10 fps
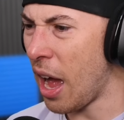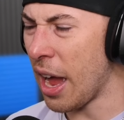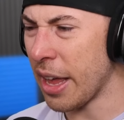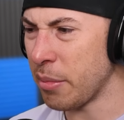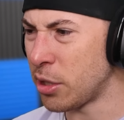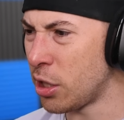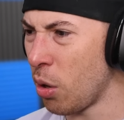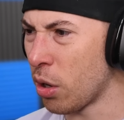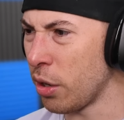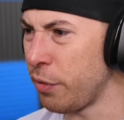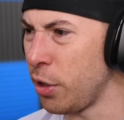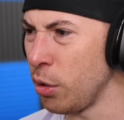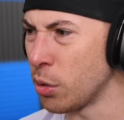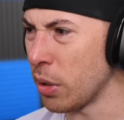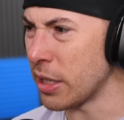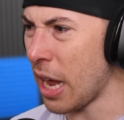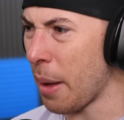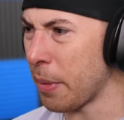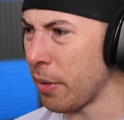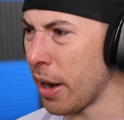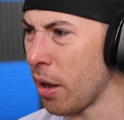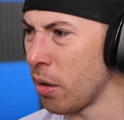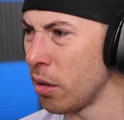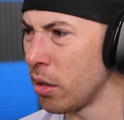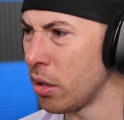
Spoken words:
I am so confused what is happening right now.